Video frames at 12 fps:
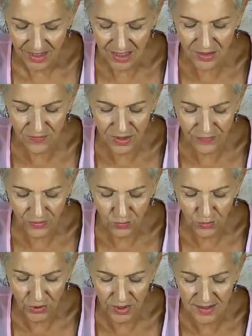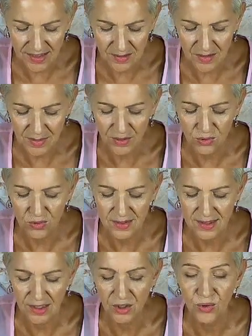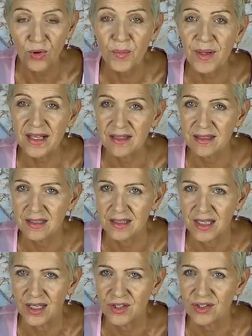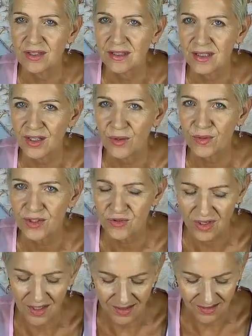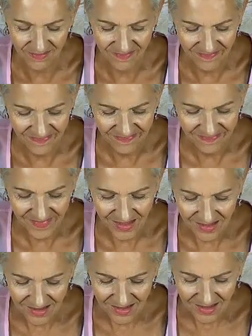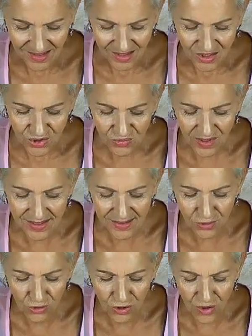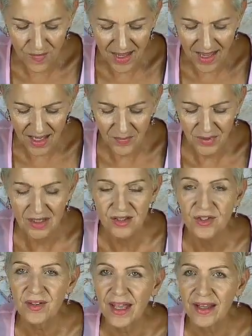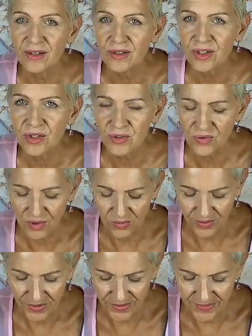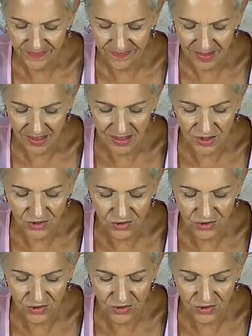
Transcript: even if her work seems to be causing your best intentions to go astray. Trust or go mad because you cannot control her, and you